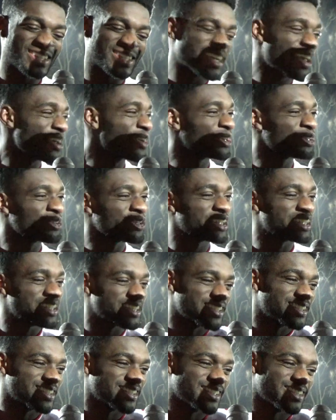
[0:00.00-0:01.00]
Thierry Henry
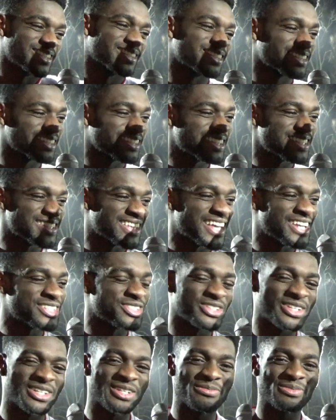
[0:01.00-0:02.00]
is a
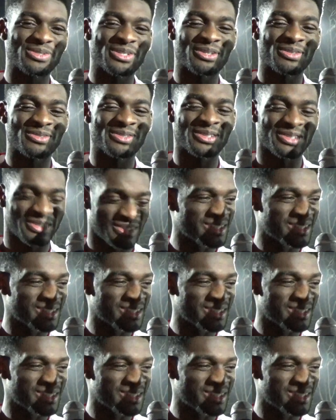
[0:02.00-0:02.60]
legend in himself. So.